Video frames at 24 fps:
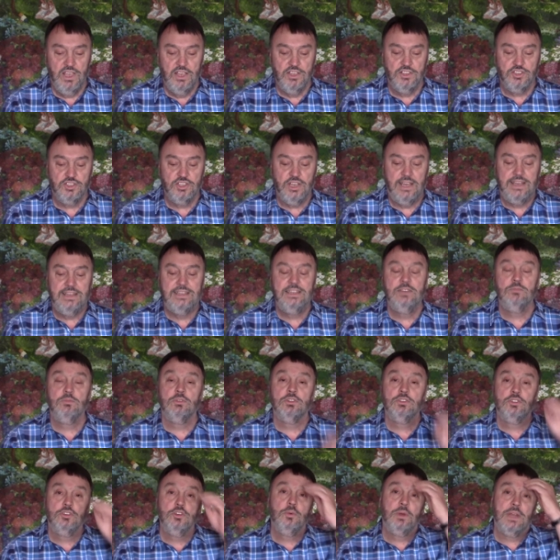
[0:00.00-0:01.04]
Satan
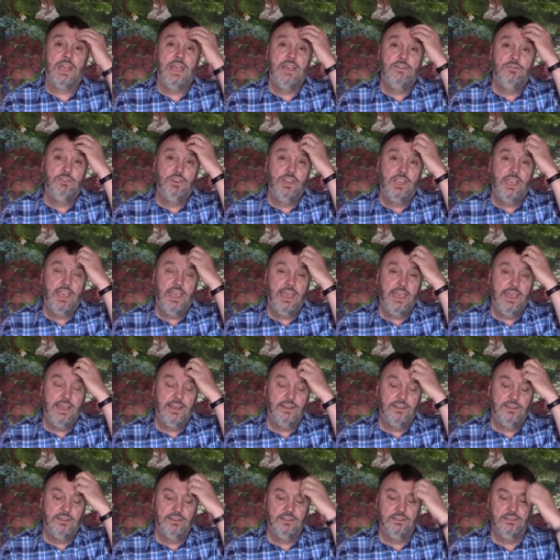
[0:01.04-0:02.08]
will do whatever he
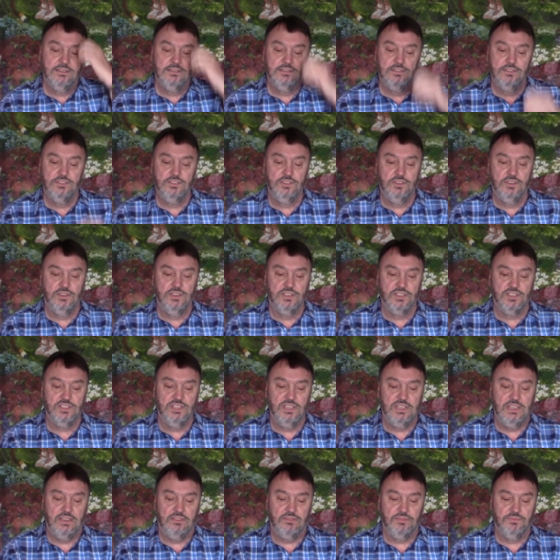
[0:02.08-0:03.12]
can to
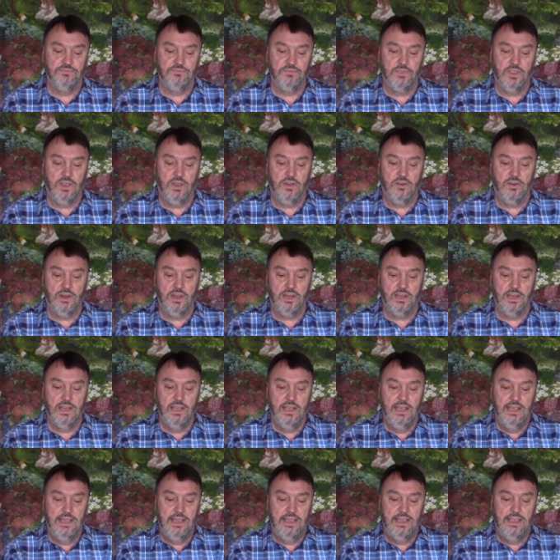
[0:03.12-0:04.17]
deceive. All right,
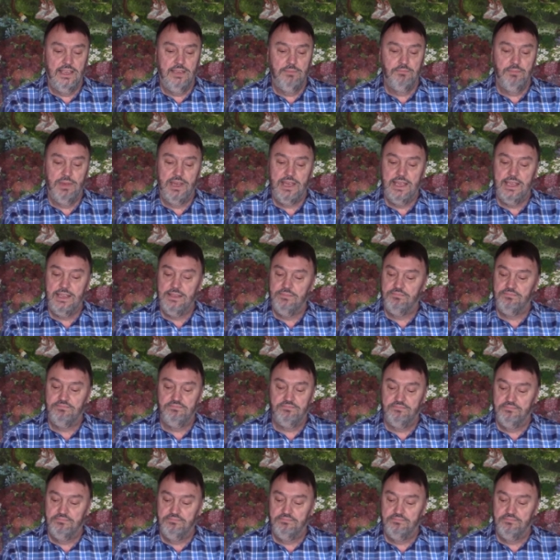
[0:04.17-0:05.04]
he may